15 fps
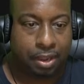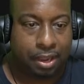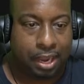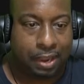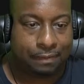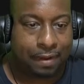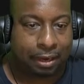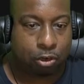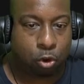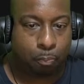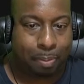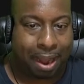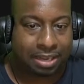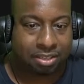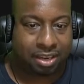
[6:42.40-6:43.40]
If I go
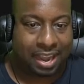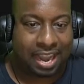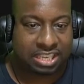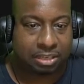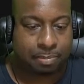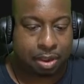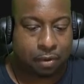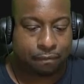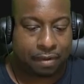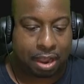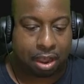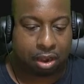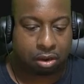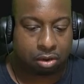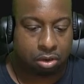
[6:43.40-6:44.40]
back to the XML
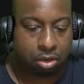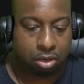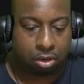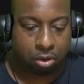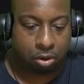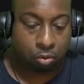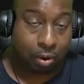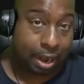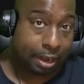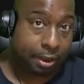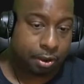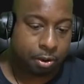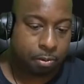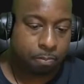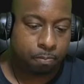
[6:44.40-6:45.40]
file right
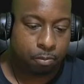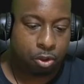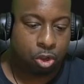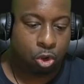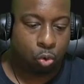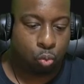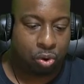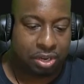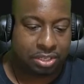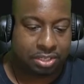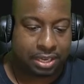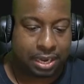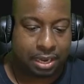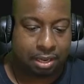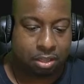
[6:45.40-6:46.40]
here, we
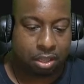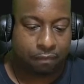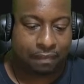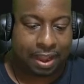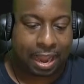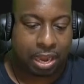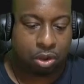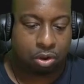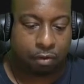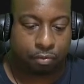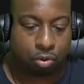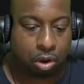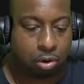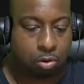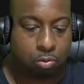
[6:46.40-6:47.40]
see the value of
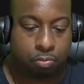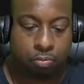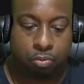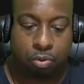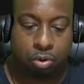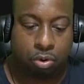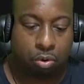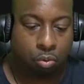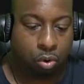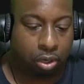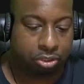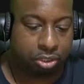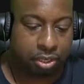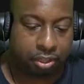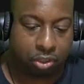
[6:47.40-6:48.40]
Chrome
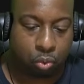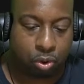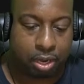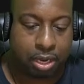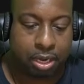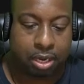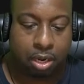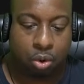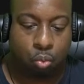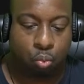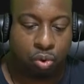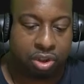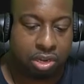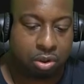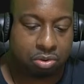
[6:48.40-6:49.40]
103,
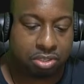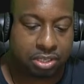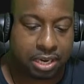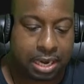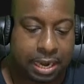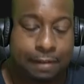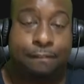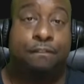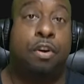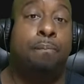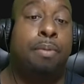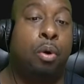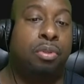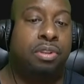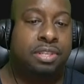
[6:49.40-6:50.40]
Windows 10 for
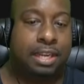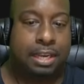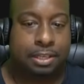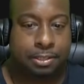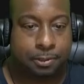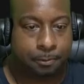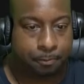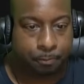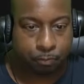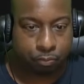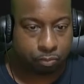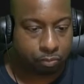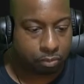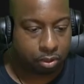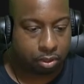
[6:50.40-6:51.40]
both tests.
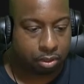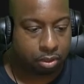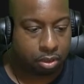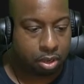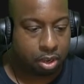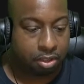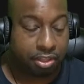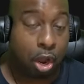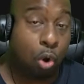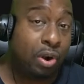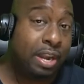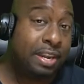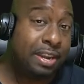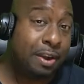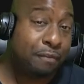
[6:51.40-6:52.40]
The only
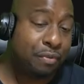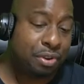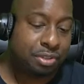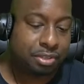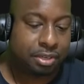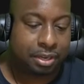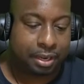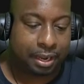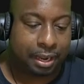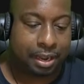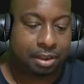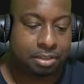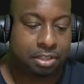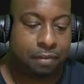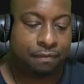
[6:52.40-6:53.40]
difference
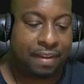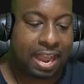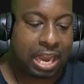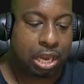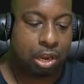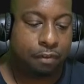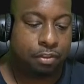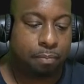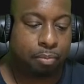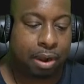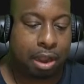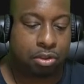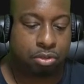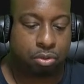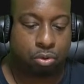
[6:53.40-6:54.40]
is the value of the
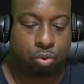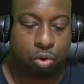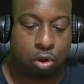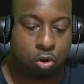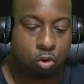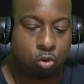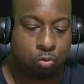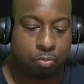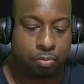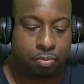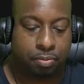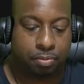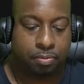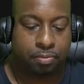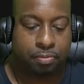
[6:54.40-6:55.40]
browser, Chrome
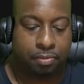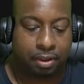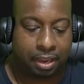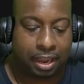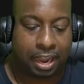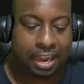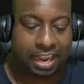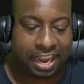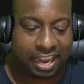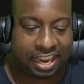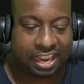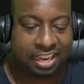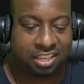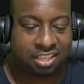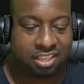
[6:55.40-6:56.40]
and
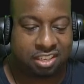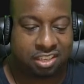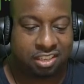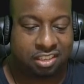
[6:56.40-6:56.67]
Edge.